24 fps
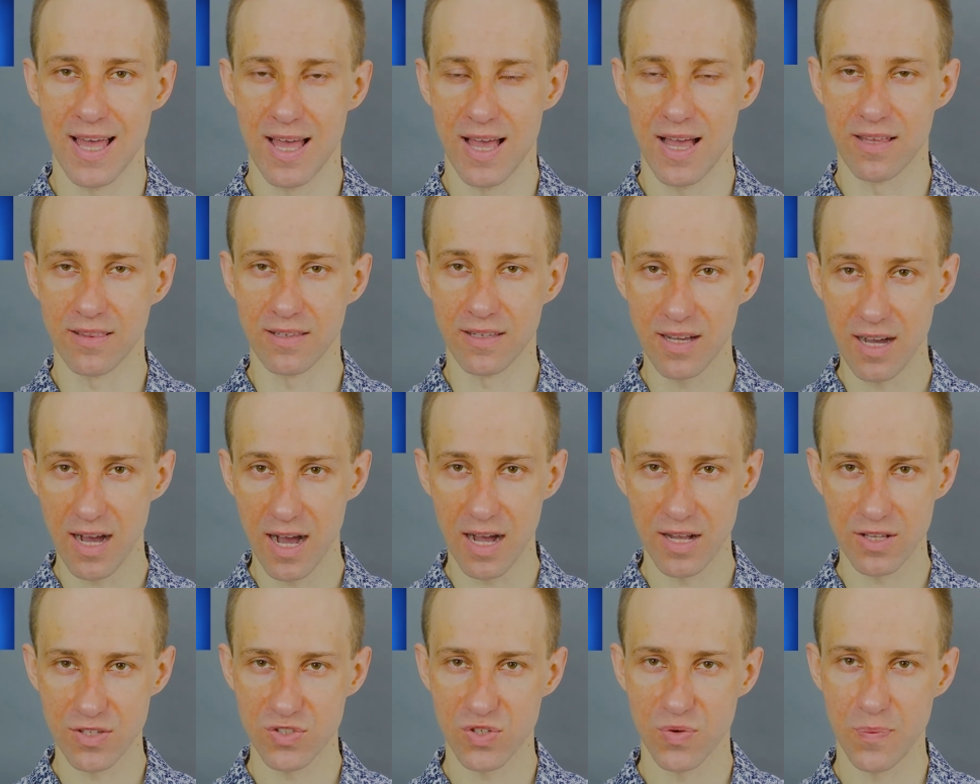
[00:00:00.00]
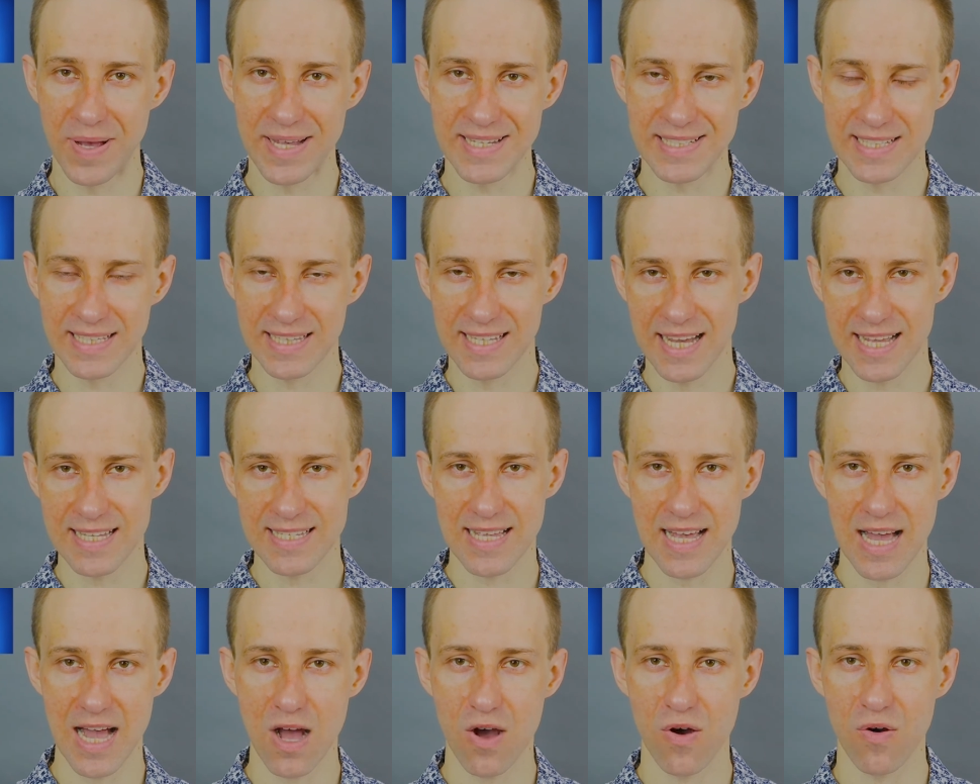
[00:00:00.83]
and God. So basically, that's
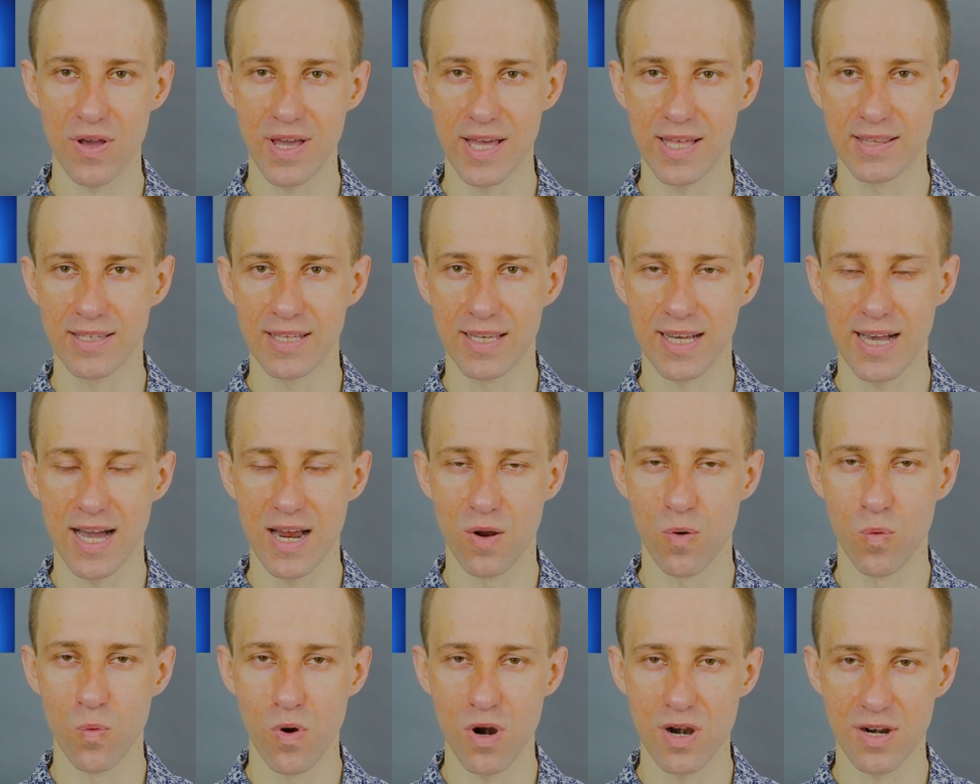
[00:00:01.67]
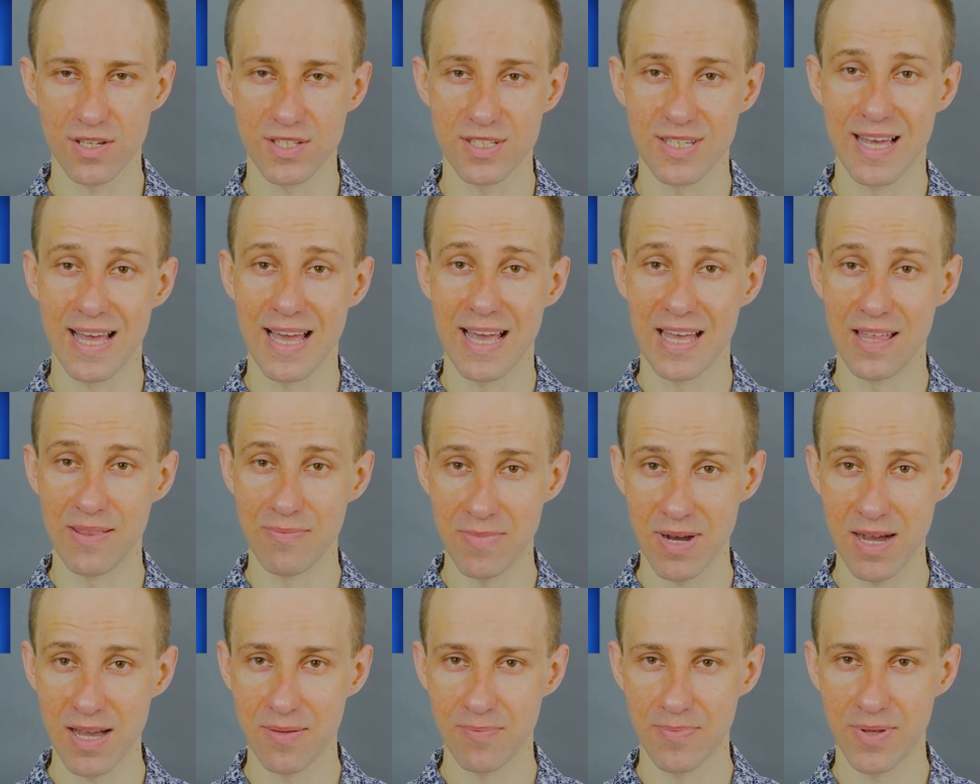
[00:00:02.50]
how it kind of works, in
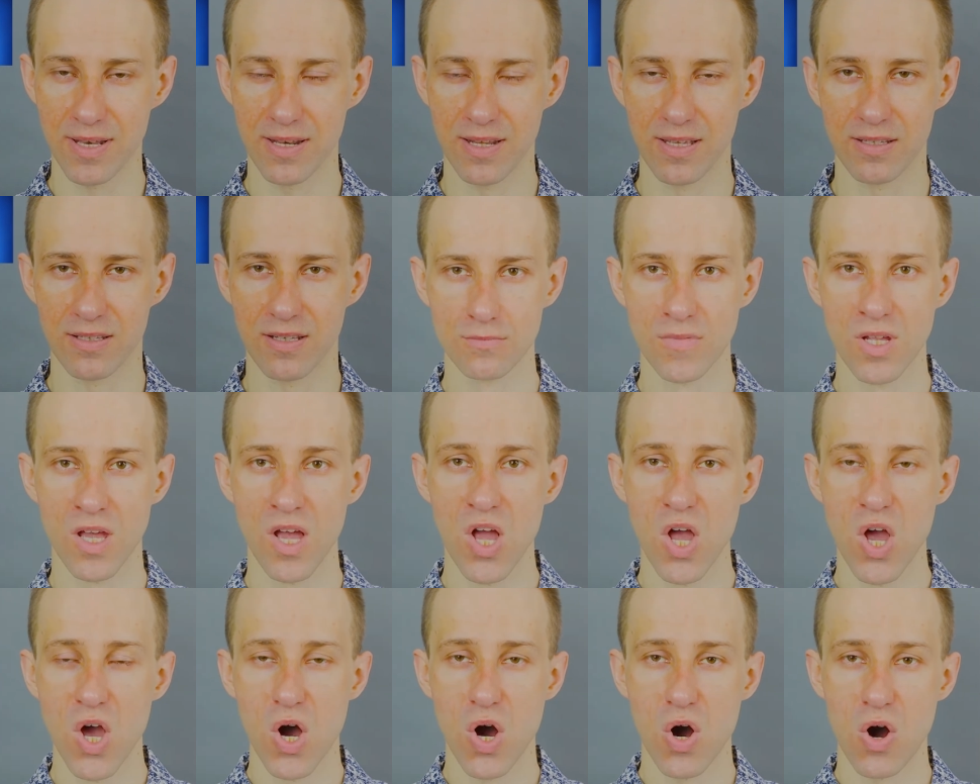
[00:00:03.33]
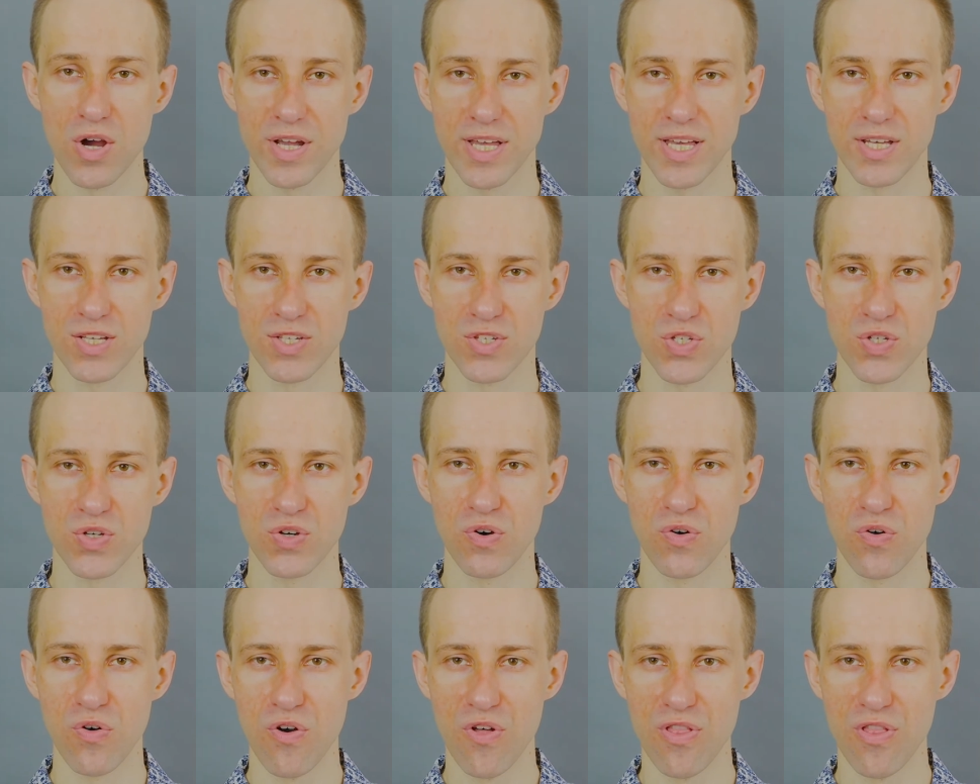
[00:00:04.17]
my opinion. Okay, so